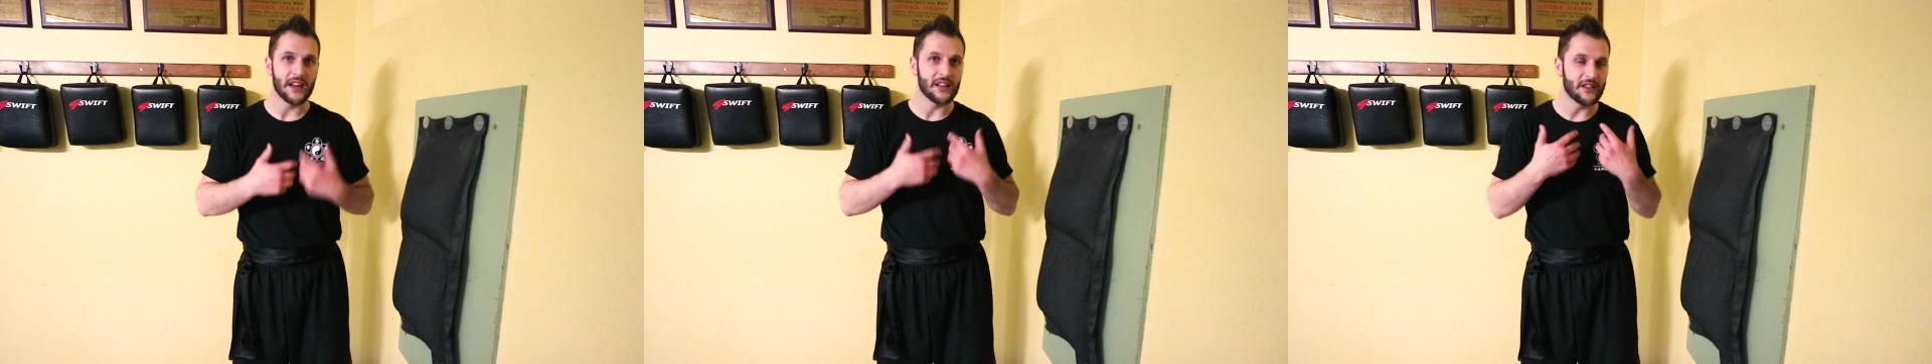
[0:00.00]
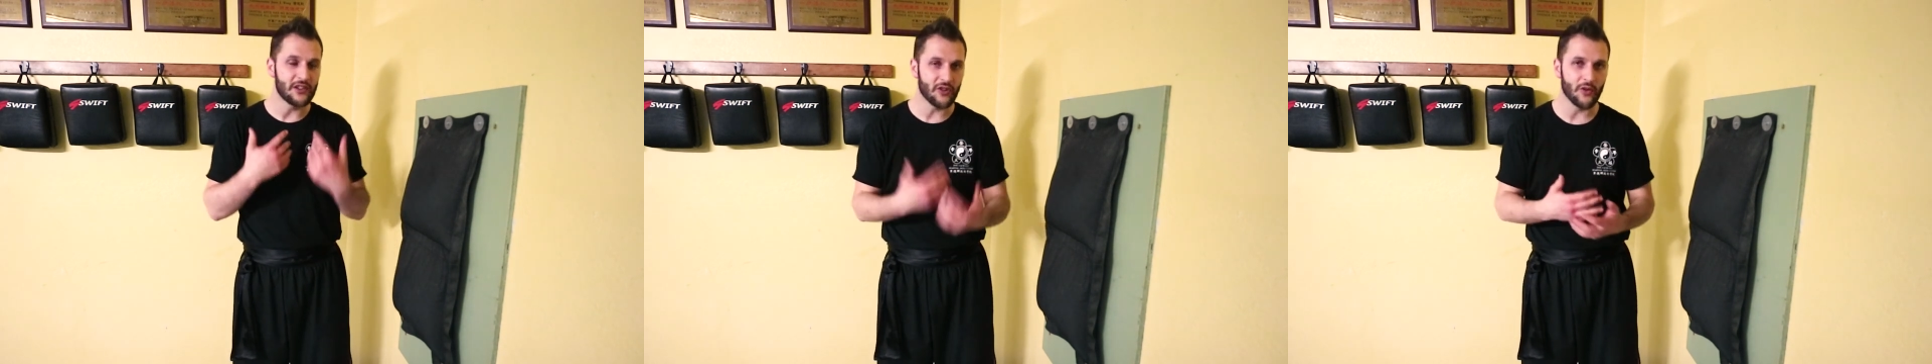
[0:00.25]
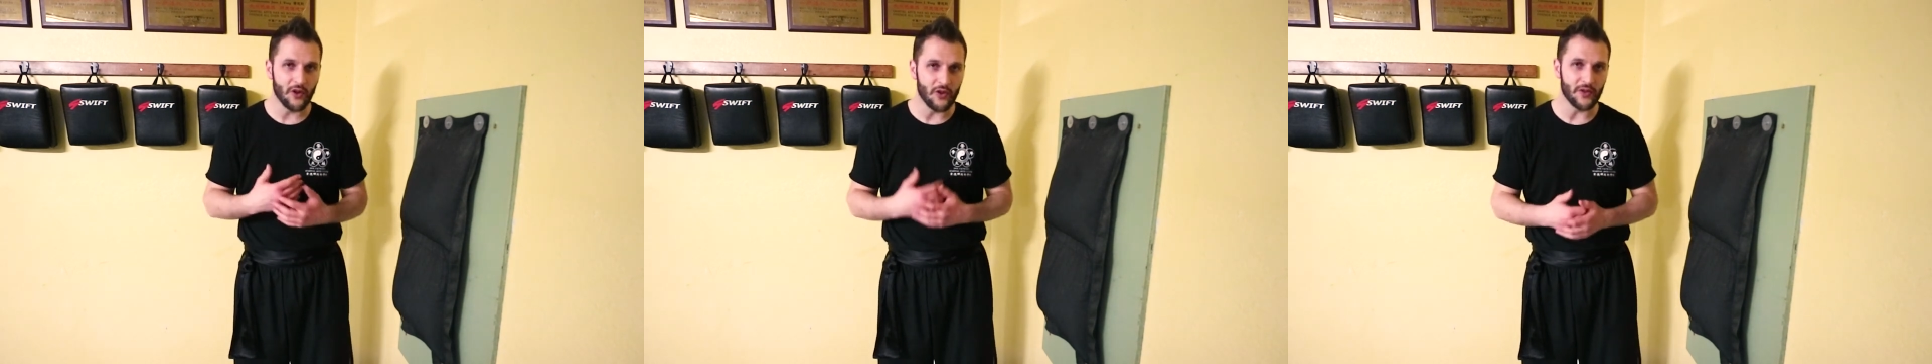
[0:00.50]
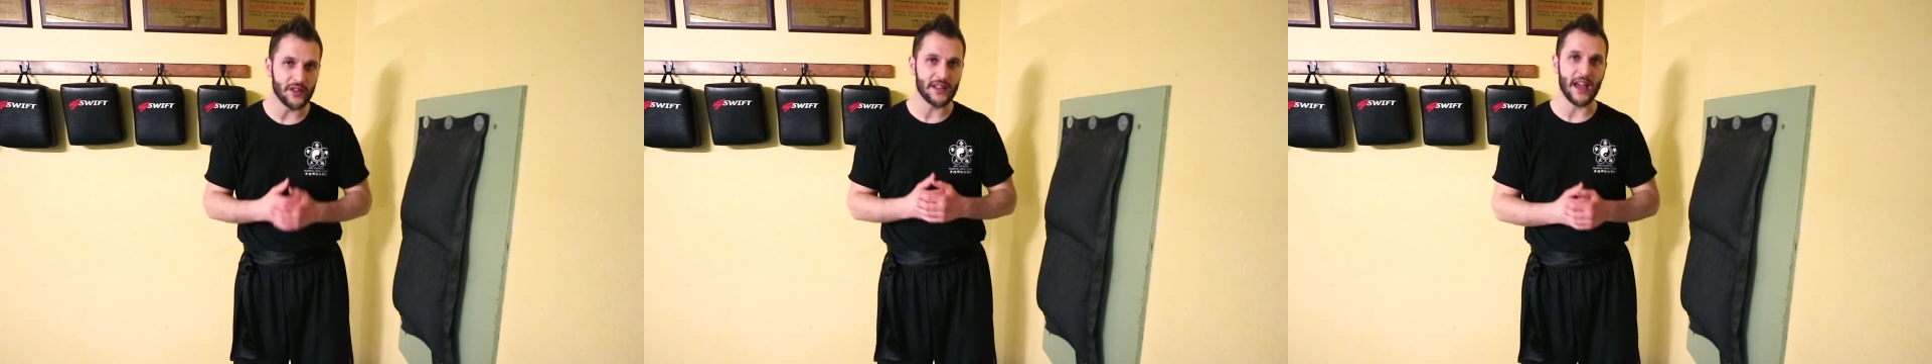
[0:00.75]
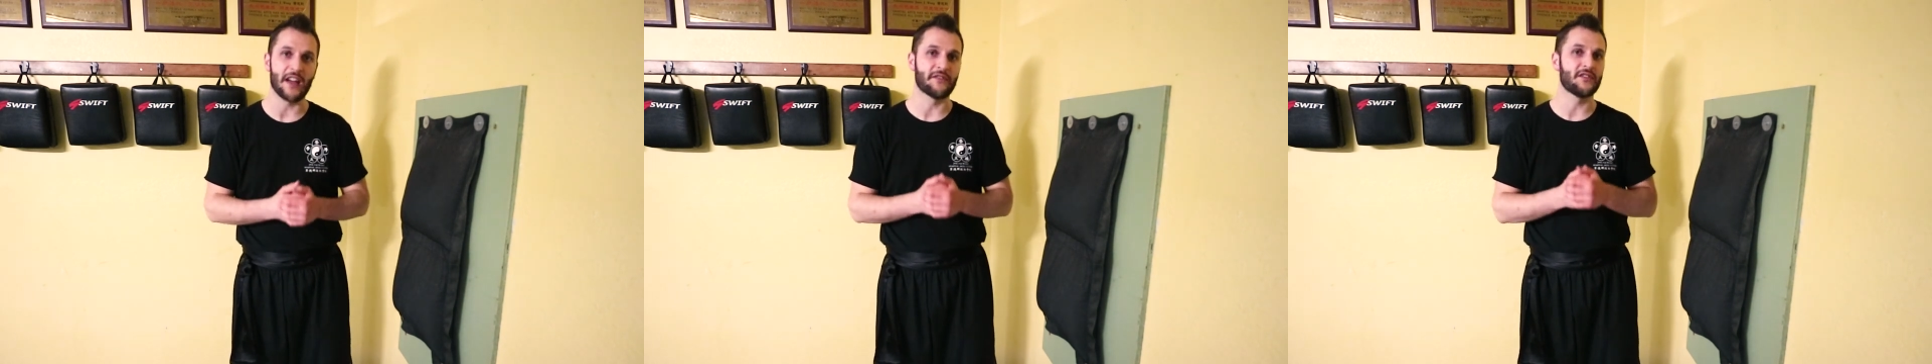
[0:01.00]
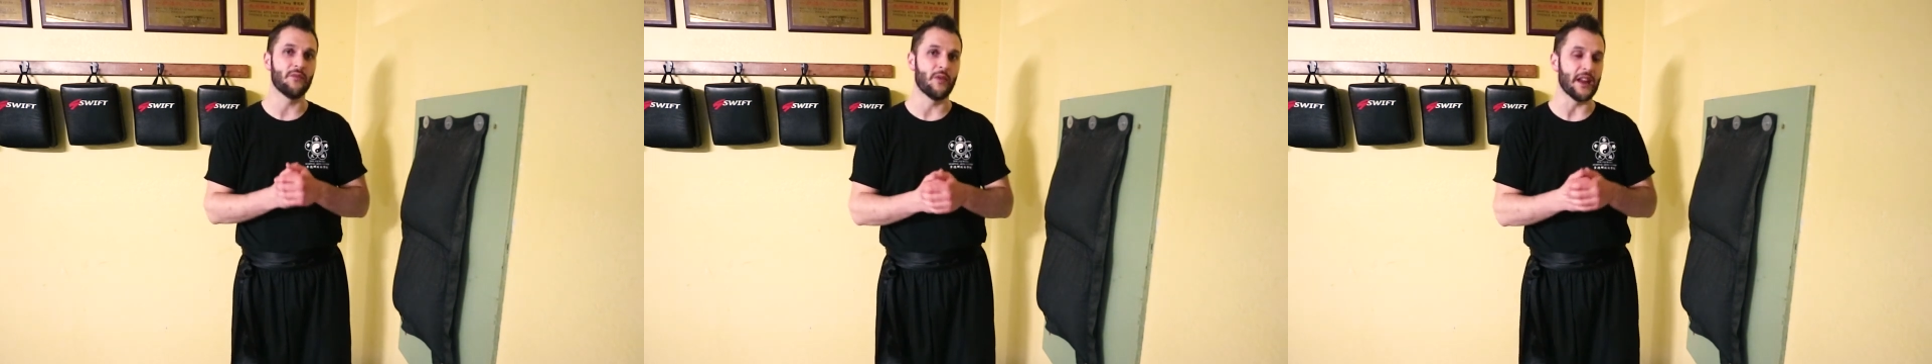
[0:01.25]
you're going to
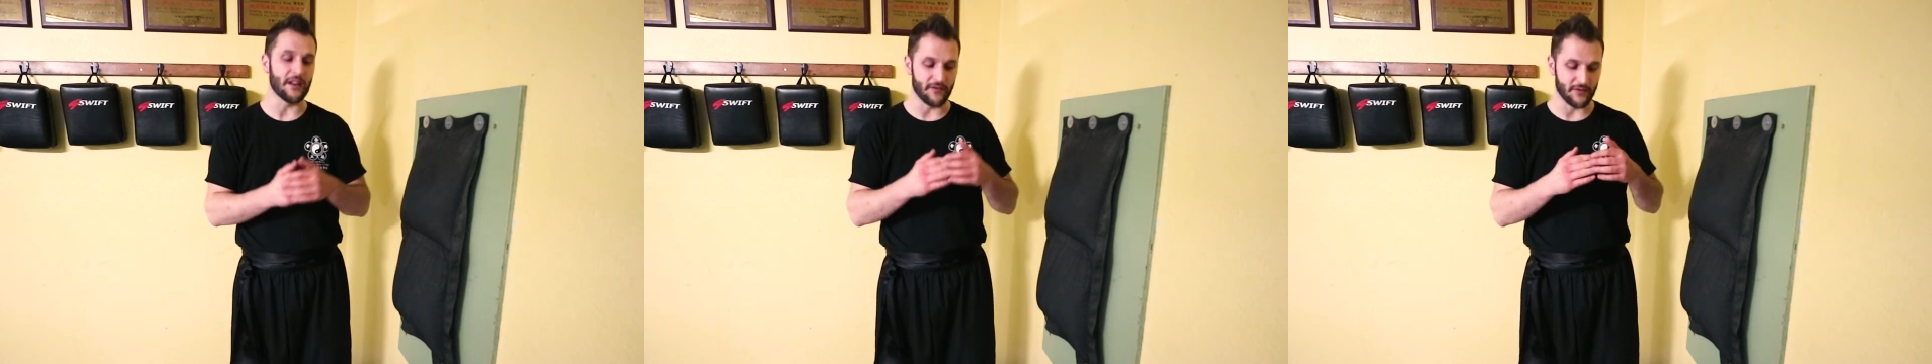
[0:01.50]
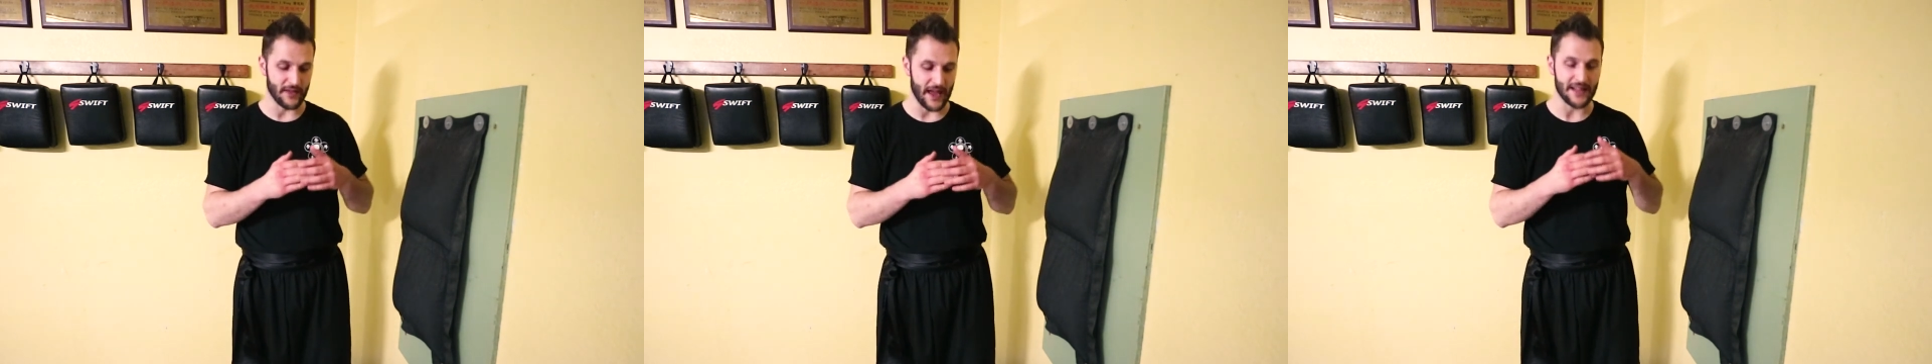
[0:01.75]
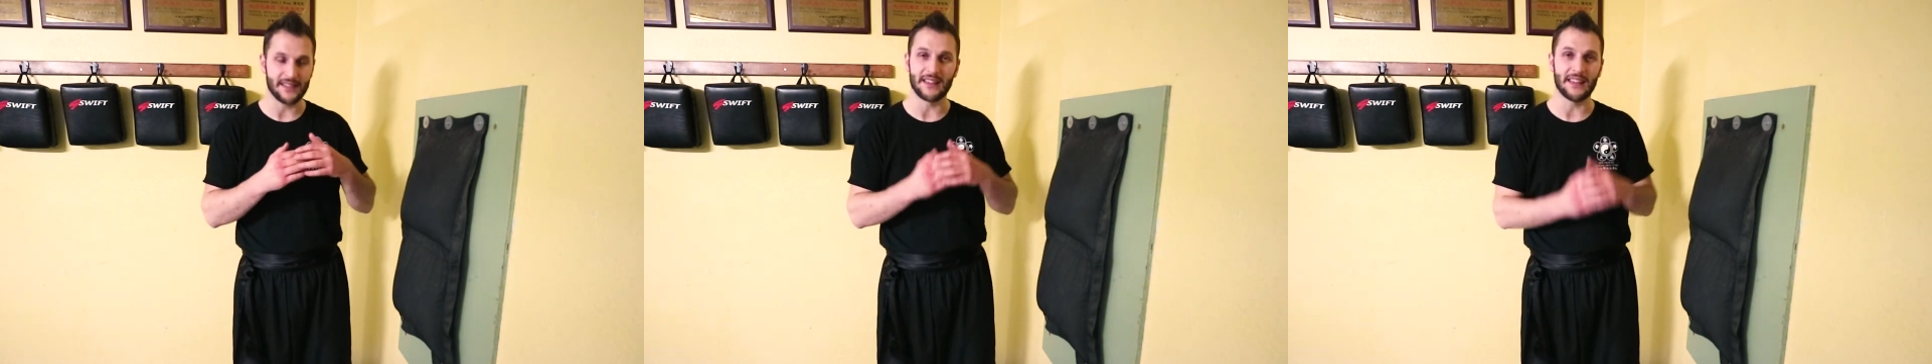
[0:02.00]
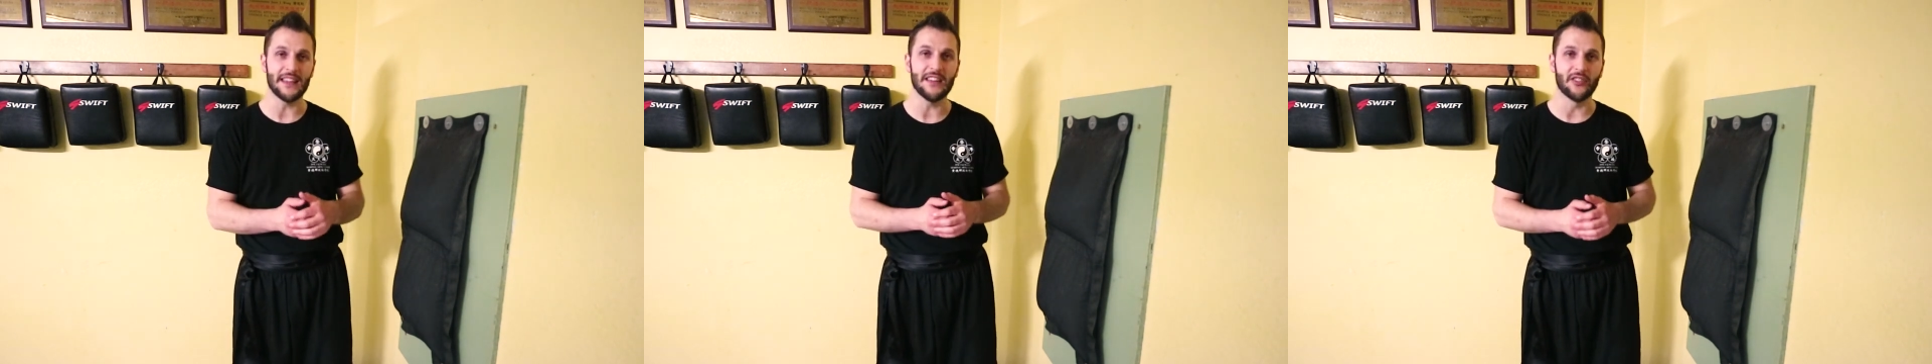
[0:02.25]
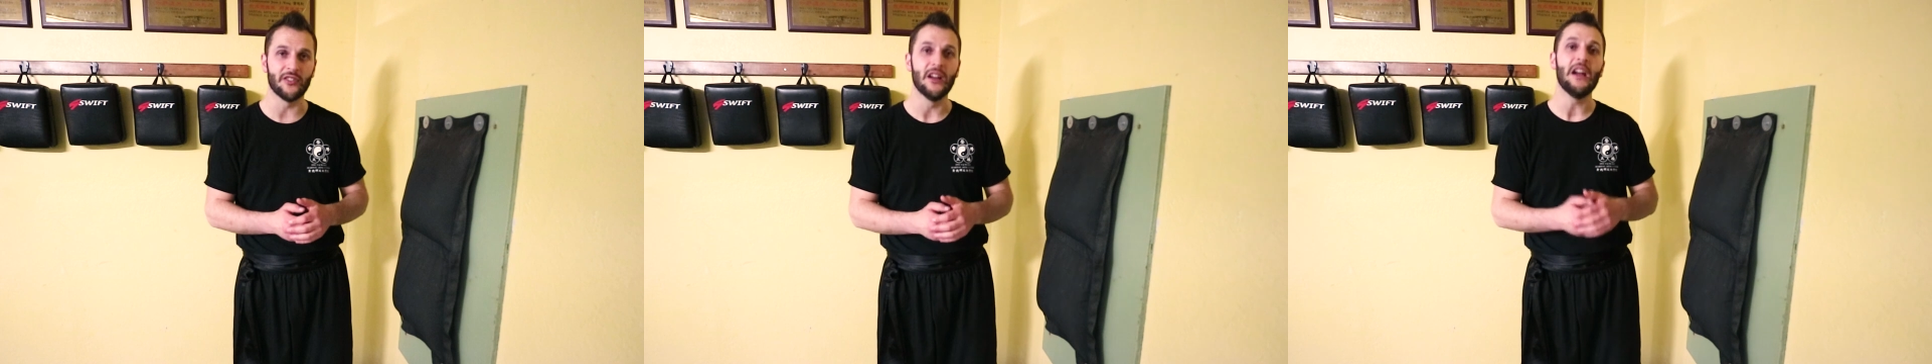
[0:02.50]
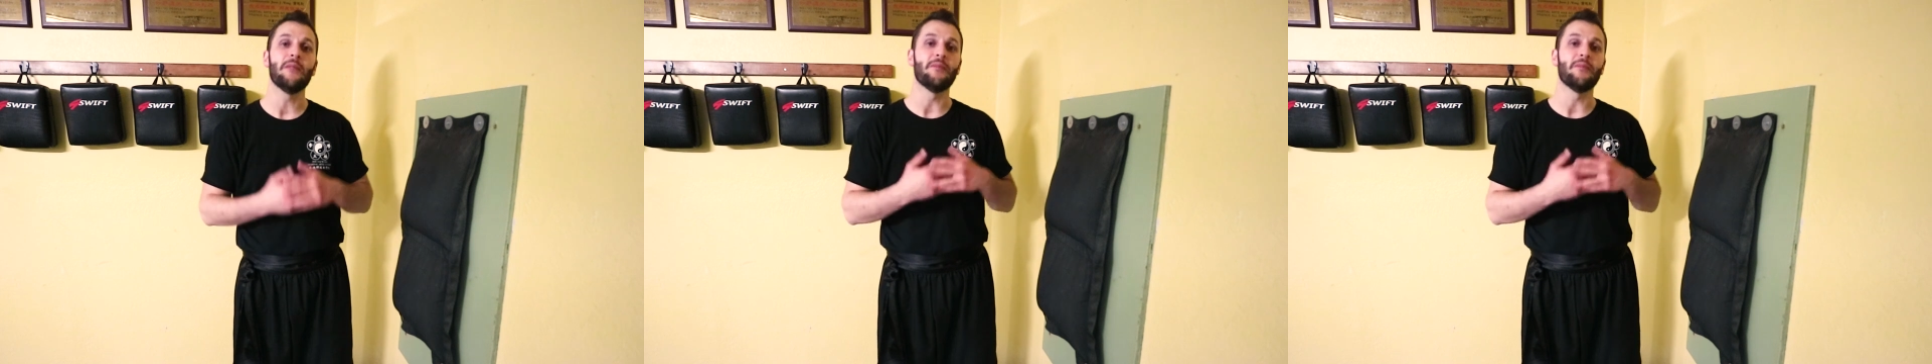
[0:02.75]
have to wait for that to heal